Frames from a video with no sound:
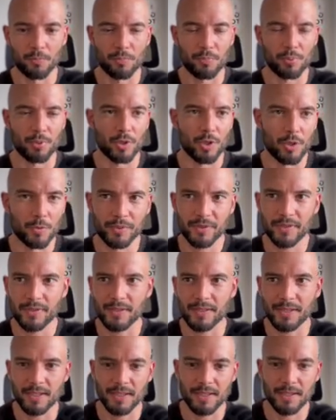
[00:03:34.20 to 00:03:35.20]
prompt
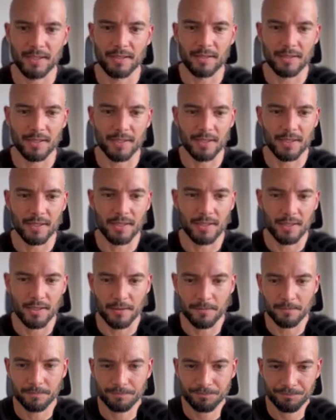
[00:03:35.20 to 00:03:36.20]
in here.